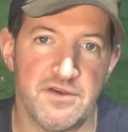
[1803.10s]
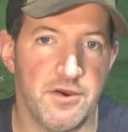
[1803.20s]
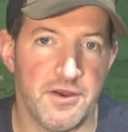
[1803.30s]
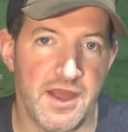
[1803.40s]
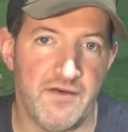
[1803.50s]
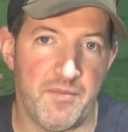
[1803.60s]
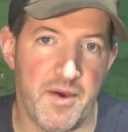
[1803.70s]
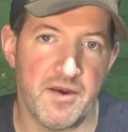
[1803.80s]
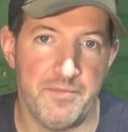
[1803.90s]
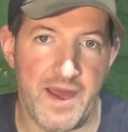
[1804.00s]
so you're going to have a
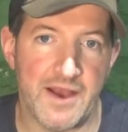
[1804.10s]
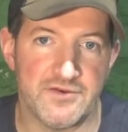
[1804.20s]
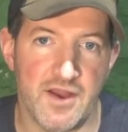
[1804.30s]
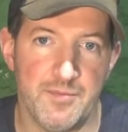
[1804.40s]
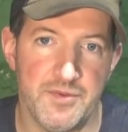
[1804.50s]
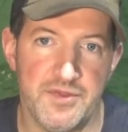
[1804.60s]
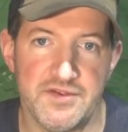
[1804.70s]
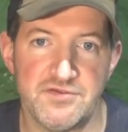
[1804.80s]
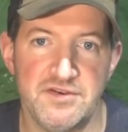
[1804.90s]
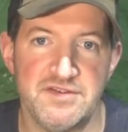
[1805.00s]
better backdrop with
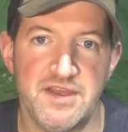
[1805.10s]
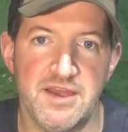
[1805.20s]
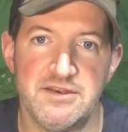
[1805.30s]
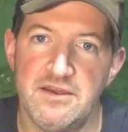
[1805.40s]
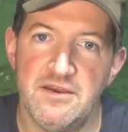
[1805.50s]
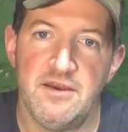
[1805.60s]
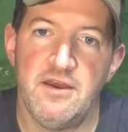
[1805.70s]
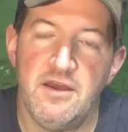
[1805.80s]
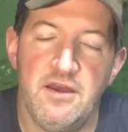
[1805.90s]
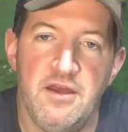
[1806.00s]
this tree stand.
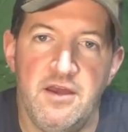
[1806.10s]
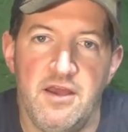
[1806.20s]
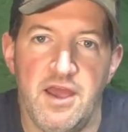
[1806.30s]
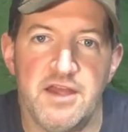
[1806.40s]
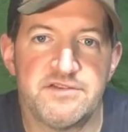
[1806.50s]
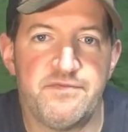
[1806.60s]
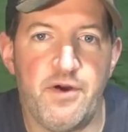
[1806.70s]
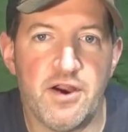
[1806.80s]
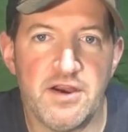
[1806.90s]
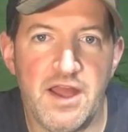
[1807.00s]
As
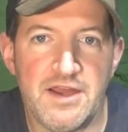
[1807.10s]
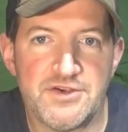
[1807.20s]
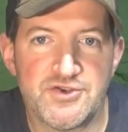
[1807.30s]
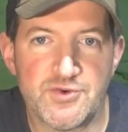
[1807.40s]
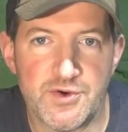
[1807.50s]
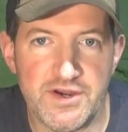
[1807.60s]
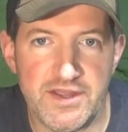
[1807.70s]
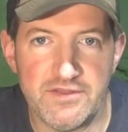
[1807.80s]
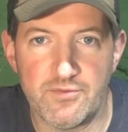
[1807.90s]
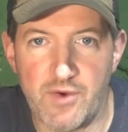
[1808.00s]
far as
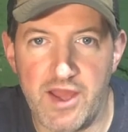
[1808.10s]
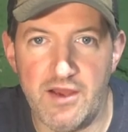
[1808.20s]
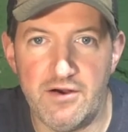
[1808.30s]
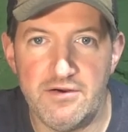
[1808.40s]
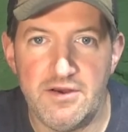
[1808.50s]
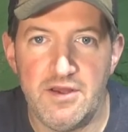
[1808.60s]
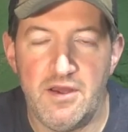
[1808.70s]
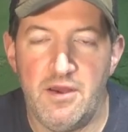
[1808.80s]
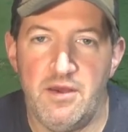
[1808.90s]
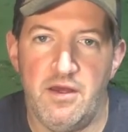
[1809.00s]
shortening the rail,
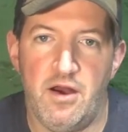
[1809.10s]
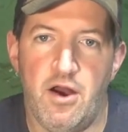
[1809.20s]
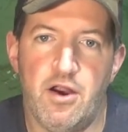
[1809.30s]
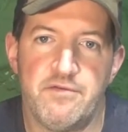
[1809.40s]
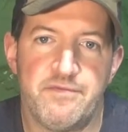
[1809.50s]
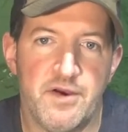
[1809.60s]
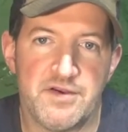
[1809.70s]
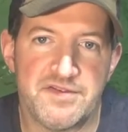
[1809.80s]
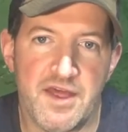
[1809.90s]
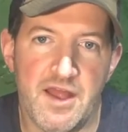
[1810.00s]
our
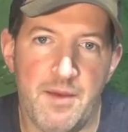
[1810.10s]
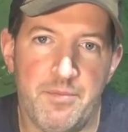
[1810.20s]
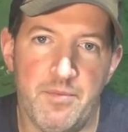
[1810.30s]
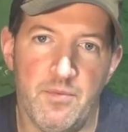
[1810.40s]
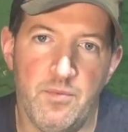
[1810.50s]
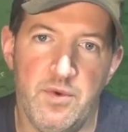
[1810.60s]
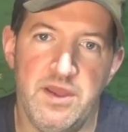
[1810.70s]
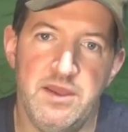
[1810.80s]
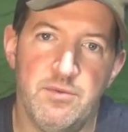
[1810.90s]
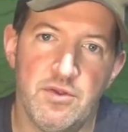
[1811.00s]
first setup,
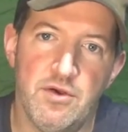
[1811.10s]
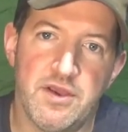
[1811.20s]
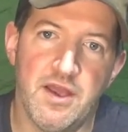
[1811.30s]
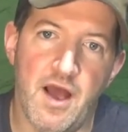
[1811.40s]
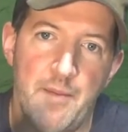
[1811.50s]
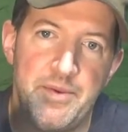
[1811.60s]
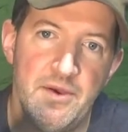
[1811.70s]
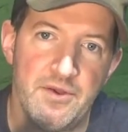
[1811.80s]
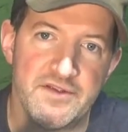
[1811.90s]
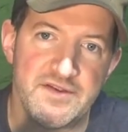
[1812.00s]
we were looking
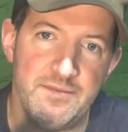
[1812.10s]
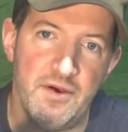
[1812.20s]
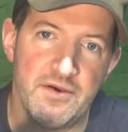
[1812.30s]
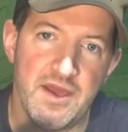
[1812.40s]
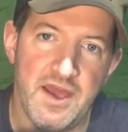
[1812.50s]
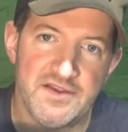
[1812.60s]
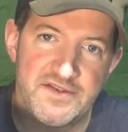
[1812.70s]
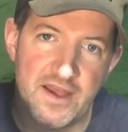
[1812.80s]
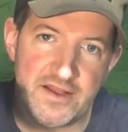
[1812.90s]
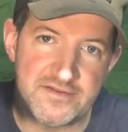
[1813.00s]
uphill and it seemed okay.
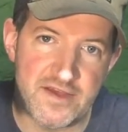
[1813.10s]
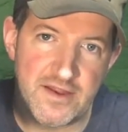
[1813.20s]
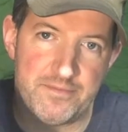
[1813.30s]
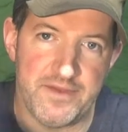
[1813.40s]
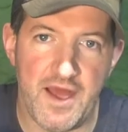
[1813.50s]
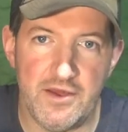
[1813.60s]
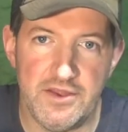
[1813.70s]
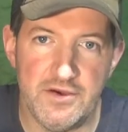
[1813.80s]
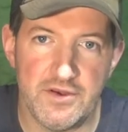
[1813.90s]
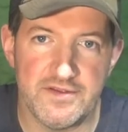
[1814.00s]
Second setup,
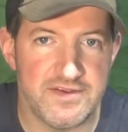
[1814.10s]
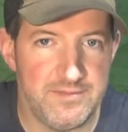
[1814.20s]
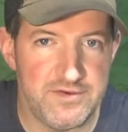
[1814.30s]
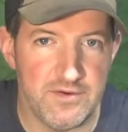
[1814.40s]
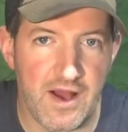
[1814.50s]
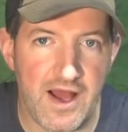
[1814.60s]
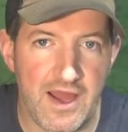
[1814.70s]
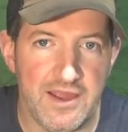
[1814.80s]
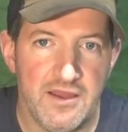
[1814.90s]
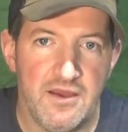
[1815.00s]
downhill and it seemed too
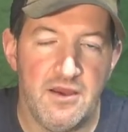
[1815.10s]
high.